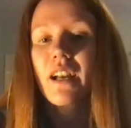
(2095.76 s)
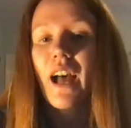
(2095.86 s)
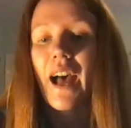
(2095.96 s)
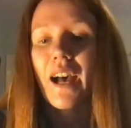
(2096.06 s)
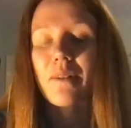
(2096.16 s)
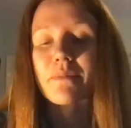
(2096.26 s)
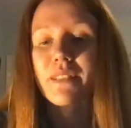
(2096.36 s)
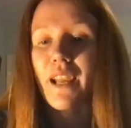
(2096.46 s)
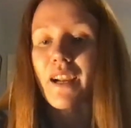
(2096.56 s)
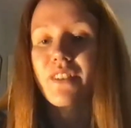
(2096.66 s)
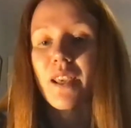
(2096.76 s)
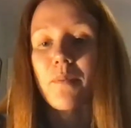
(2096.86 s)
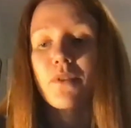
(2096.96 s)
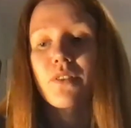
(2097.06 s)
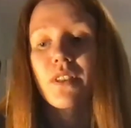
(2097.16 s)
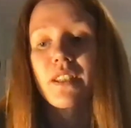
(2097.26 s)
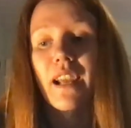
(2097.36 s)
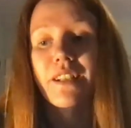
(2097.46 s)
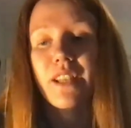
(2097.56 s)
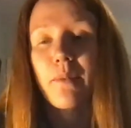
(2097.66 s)
DARE scheme. So the
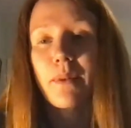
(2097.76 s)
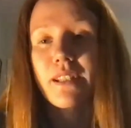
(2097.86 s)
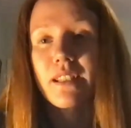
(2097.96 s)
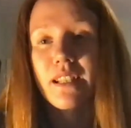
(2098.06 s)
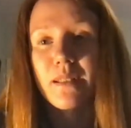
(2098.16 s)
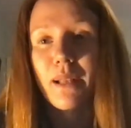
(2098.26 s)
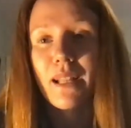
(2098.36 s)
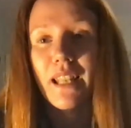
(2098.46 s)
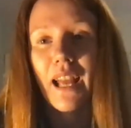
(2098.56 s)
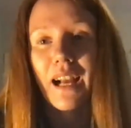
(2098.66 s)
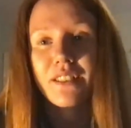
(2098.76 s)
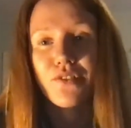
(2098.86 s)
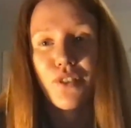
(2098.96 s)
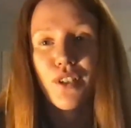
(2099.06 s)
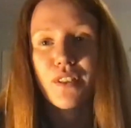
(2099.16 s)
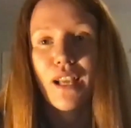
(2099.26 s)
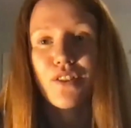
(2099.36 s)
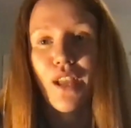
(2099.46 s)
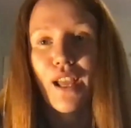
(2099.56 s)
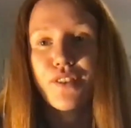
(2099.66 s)
DARE scheme is a disability access route to
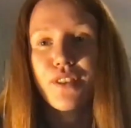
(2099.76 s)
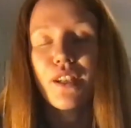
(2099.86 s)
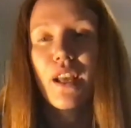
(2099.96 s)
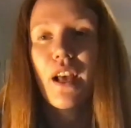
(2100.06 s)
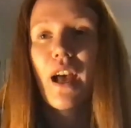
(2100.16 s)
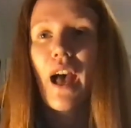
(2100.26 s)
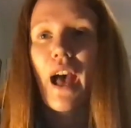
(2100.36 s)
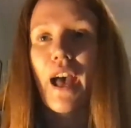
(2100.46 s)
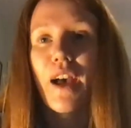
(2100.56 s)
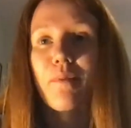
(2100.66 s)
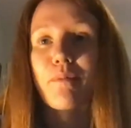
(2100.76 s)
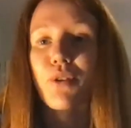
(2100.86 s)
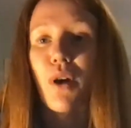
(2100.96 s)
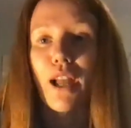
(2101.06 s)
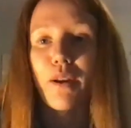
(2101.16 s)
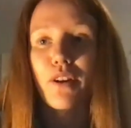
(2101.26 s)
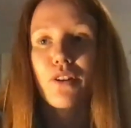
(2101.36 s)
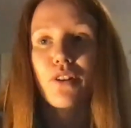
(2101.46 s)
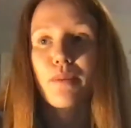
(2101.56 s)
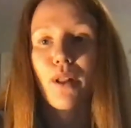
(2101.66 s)
education. So I
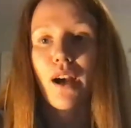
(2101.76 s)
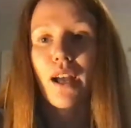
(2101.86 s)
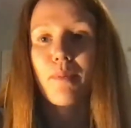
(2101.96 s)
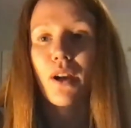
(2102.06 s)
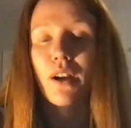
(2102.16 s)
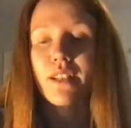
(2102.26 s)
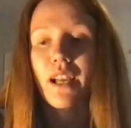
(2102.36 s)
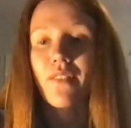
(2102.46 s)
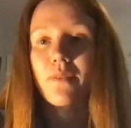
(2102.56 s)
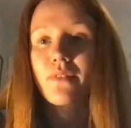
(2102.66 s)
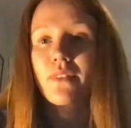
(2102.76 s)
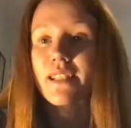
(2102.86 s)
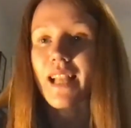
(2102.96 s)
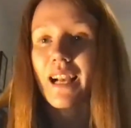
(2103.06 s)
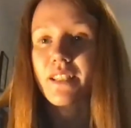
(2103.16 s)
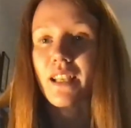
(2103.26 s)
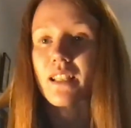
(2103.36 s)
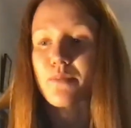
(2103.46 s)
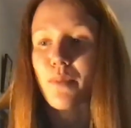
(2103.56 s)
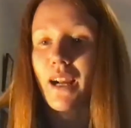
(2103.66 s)
could apply because I have dyslexia and
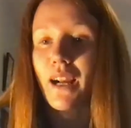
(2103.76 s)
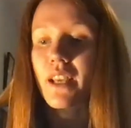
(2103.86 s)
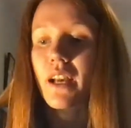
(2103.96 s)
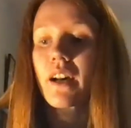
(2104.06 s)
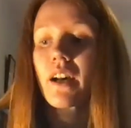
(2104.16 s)
dyspraxia.